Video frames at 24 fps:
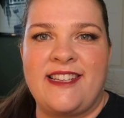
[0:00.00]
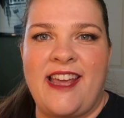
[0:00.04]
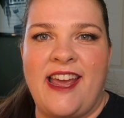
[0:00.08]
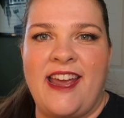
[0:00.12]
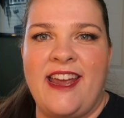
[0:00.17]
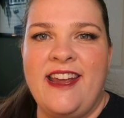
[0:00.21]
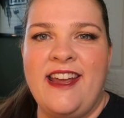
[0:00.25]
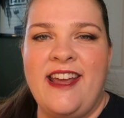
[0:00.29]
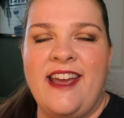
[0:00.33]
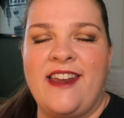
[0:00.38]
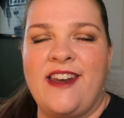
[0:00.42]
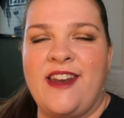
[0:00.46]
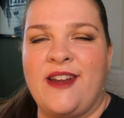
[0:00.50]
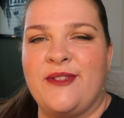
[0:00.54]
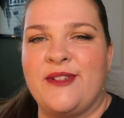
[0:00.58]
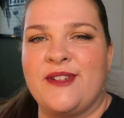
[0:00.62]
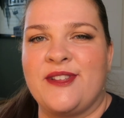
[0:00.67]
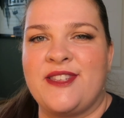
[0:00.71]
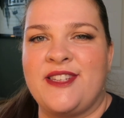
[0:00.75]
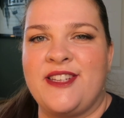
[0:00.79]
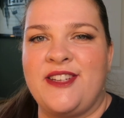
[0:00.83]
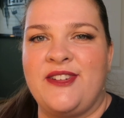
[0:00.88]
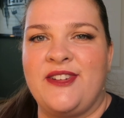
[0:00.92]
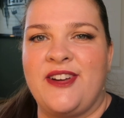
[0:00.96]
day, and I
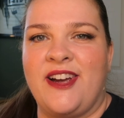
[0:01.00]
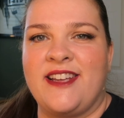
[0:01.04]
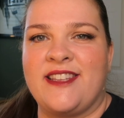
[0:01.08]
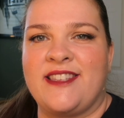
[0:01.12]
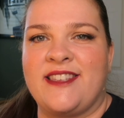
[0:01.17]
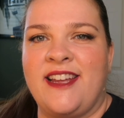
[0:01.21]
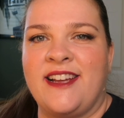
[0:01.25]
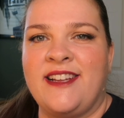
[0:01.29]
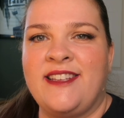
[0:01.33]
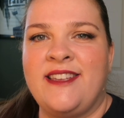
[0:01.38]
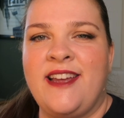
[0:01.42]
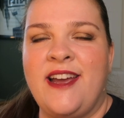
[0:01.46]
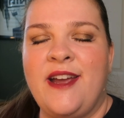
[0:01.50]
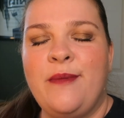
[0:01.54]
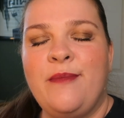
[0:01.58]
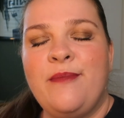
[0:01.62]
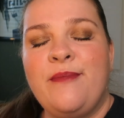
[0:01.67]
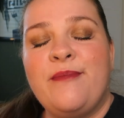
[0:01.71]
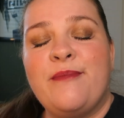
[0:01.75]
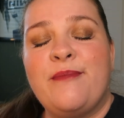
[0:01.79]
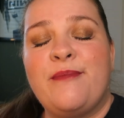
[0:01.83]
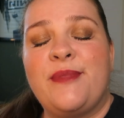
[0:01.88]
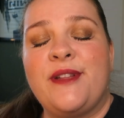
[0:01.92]
will see you guys next time.